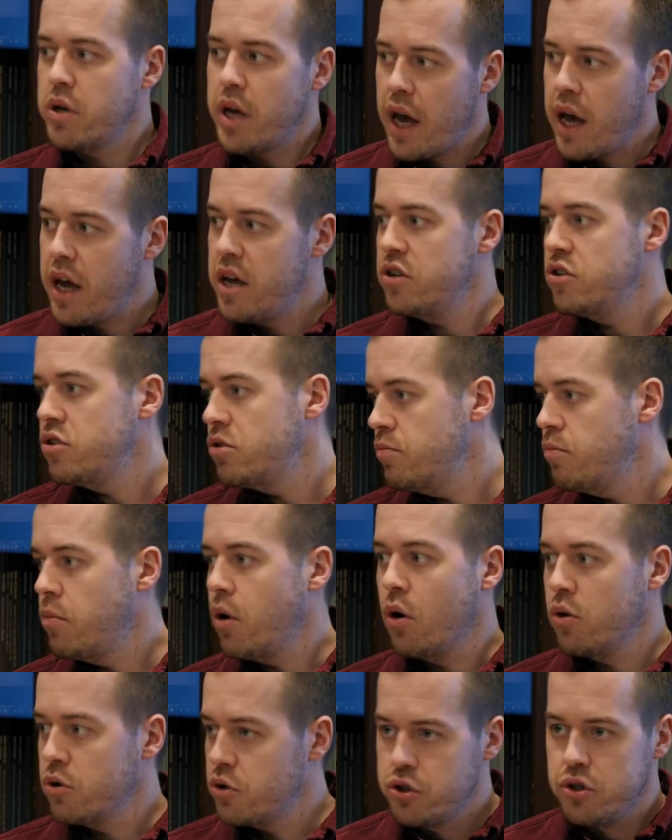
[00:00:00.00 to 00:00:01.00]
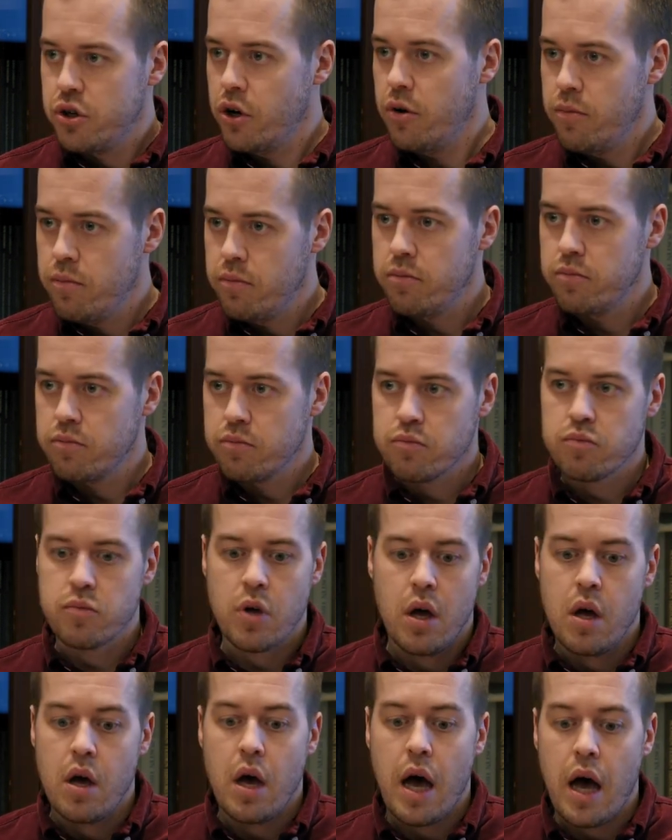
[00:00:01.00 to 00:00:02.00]
gaze, posture,
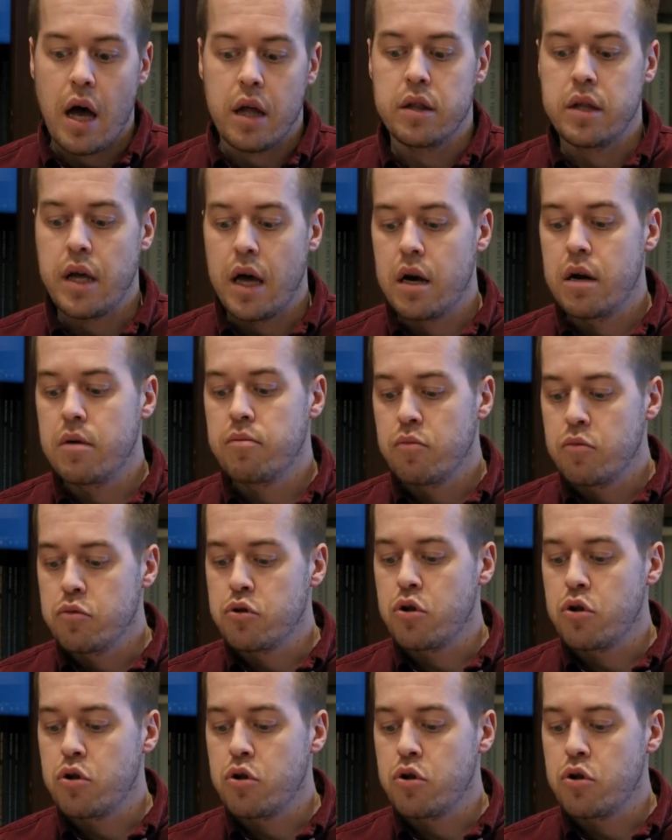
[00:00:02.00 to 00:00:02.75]
and then